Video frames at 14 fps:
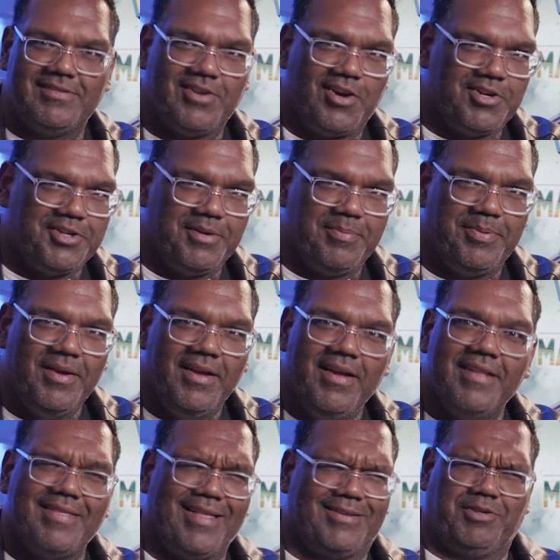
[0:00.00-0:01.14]
starship
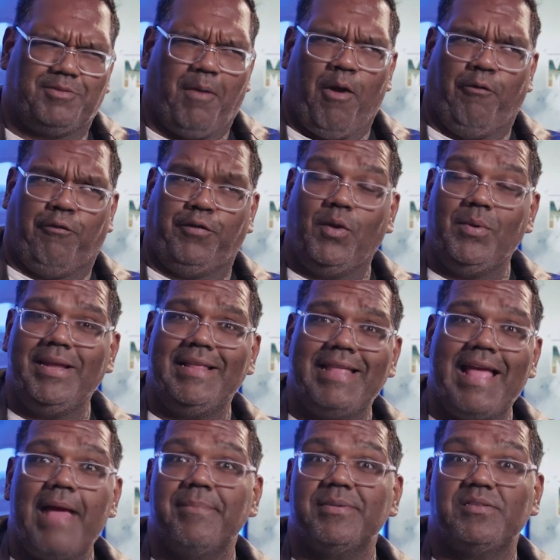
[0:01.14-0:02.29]
that's floating in
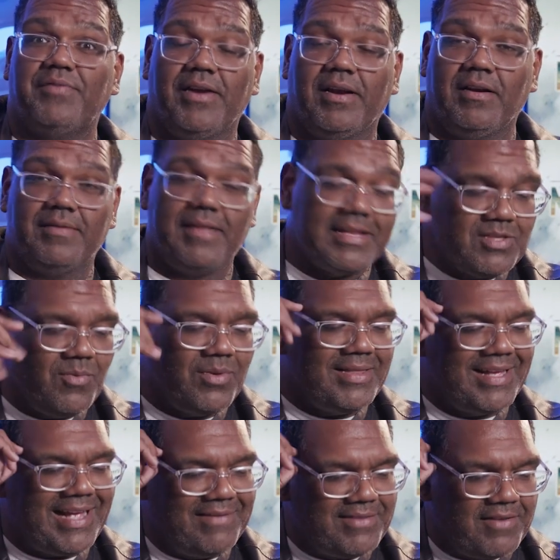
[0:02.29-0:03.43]
the atmosphere. That's the one
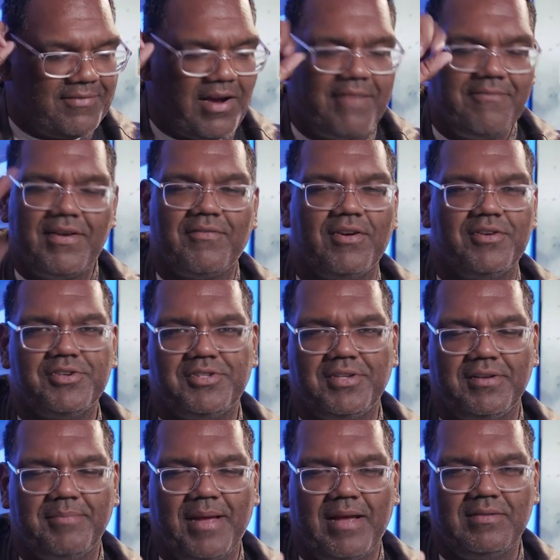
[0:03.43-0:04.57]
thing I've never
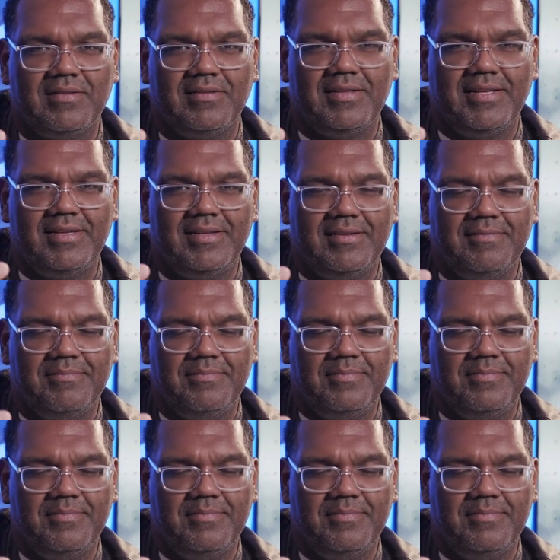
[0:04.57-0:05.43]
understood about the